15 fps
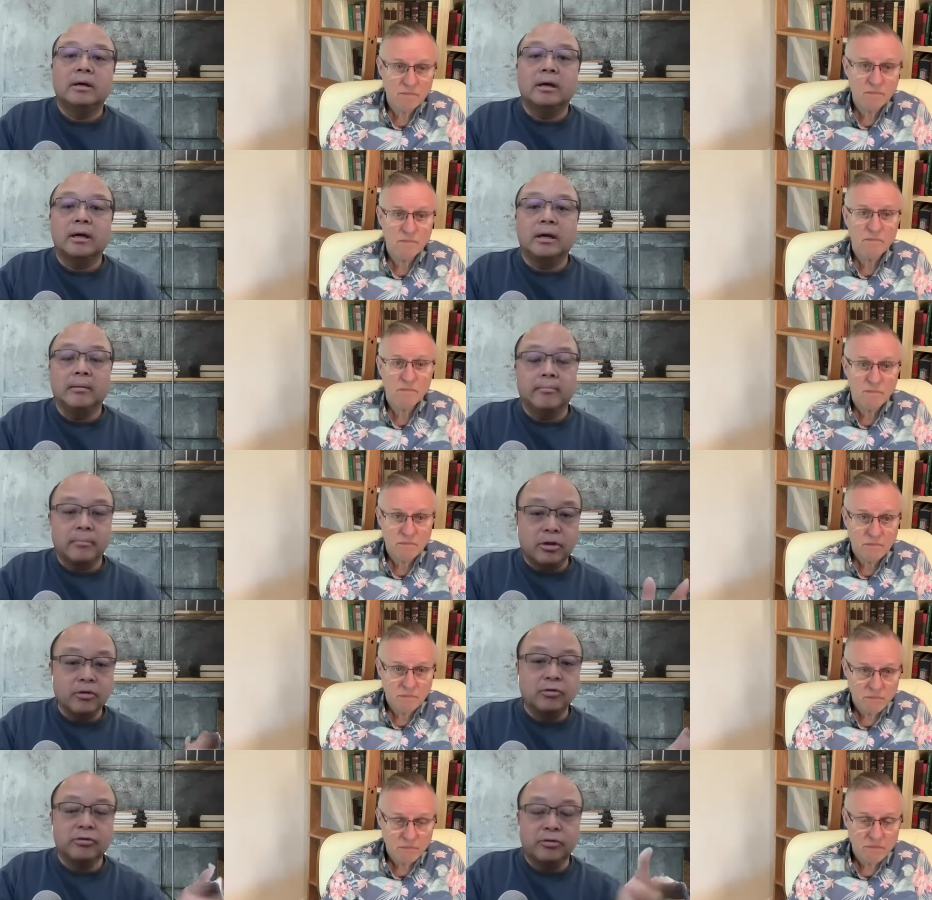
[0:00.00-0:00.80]
Speaker 1: um,
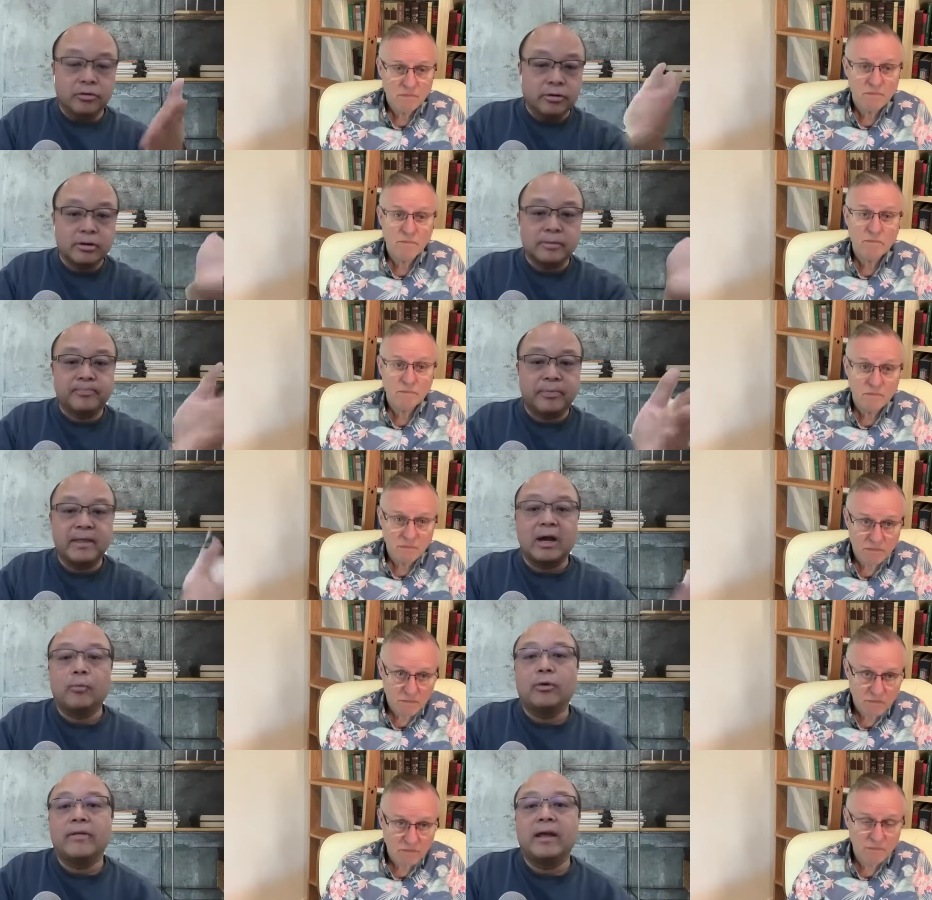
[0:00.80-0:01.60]
users
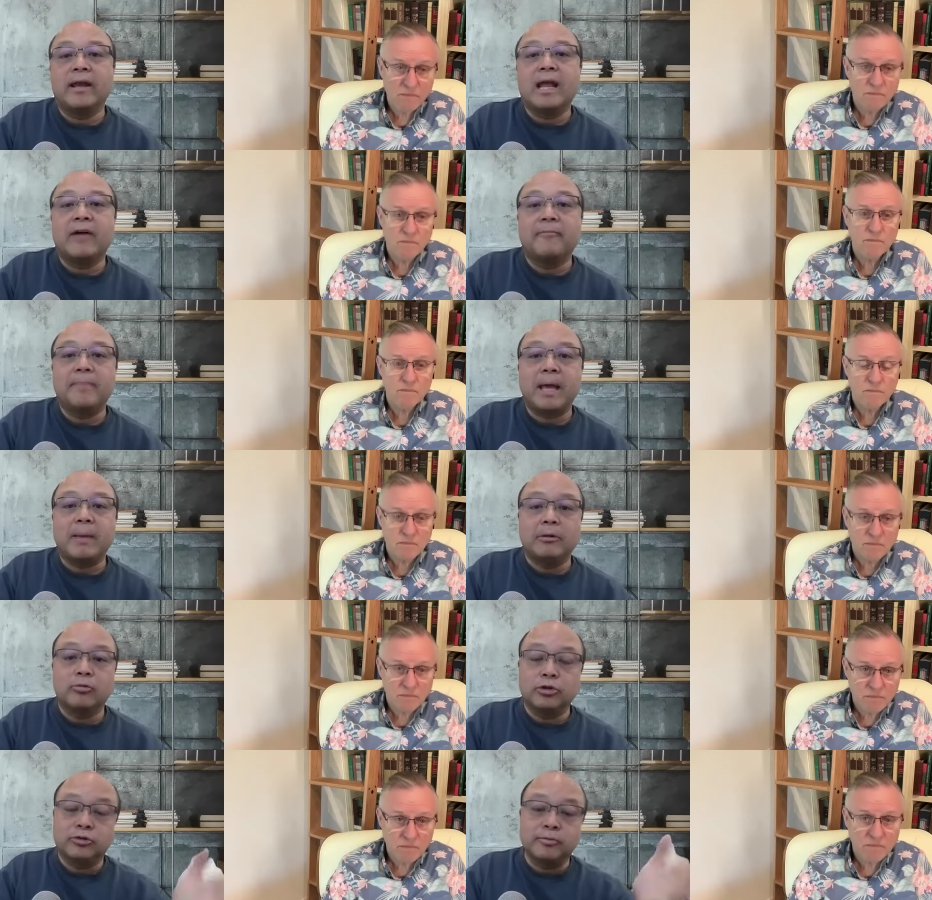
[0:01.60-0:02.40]
that would then have
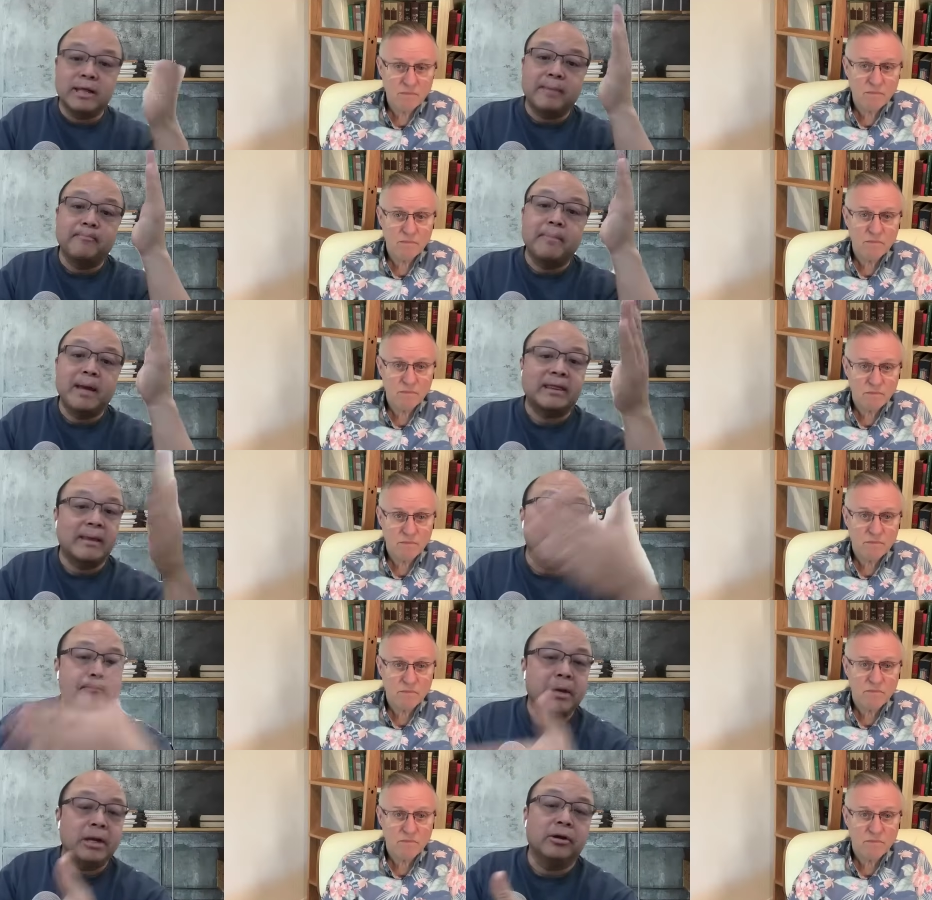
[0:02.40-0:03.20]
payments, which would then make
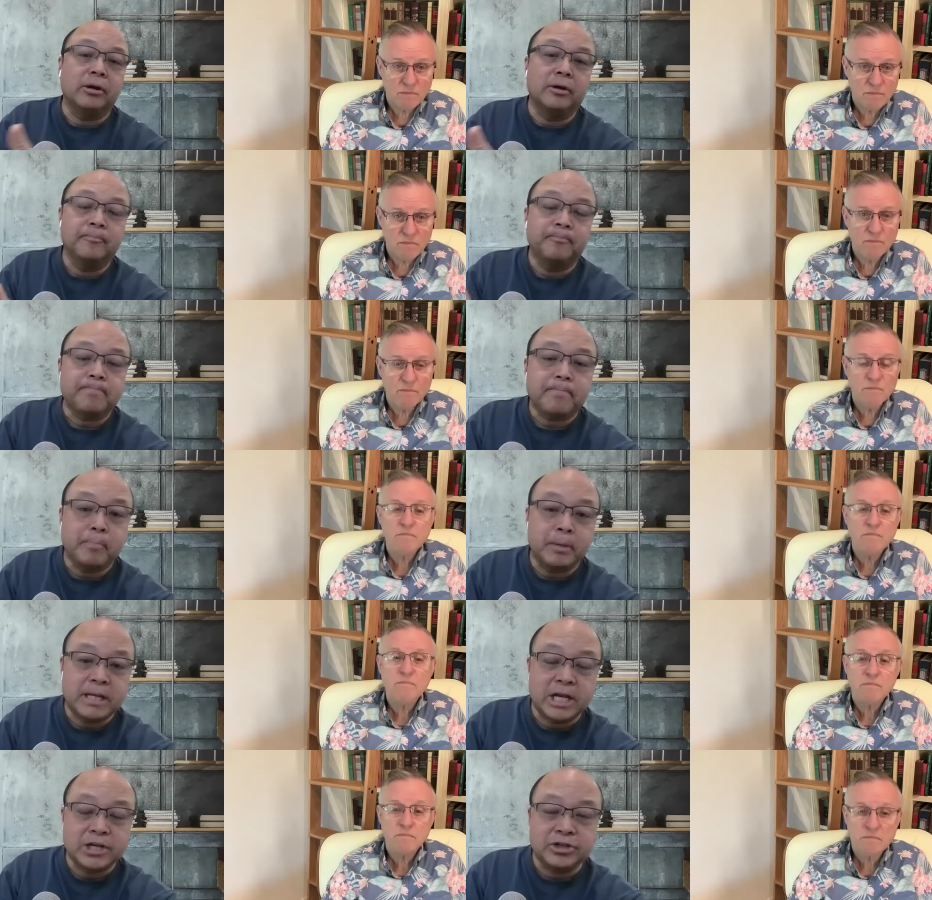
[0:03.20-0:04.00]
them bigger
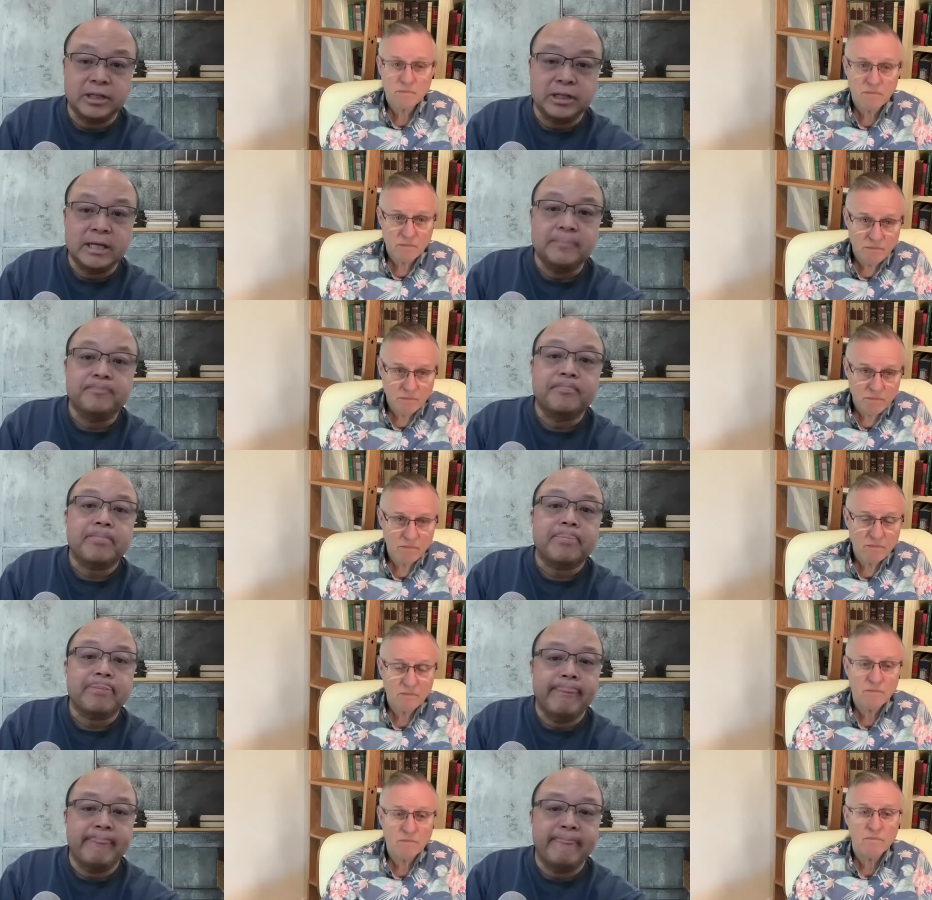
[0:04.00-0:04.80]
potentially
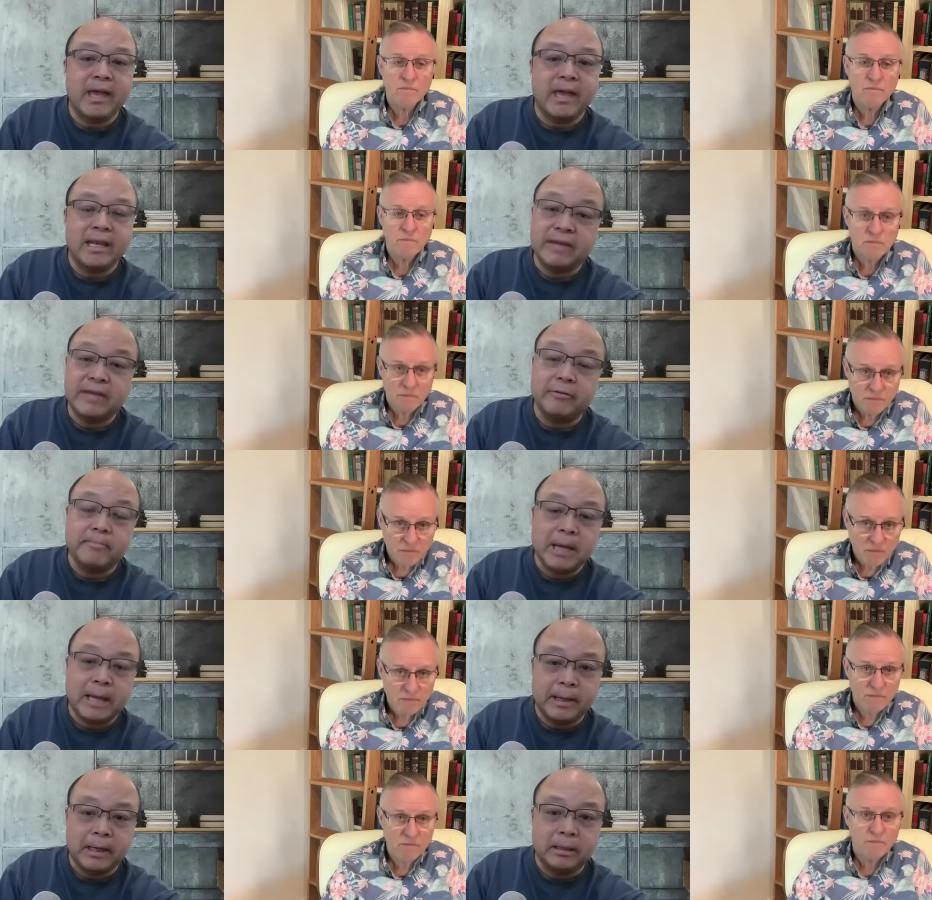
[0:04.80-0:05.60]
than even
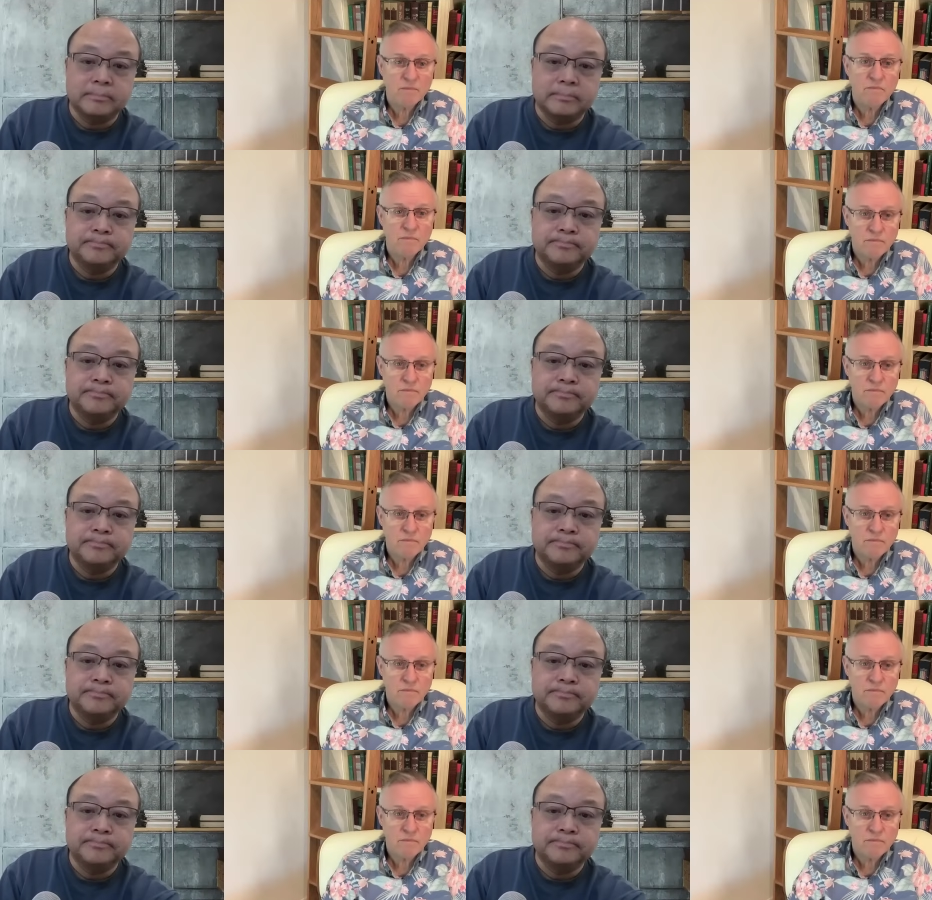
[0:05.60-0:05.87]
PayPal.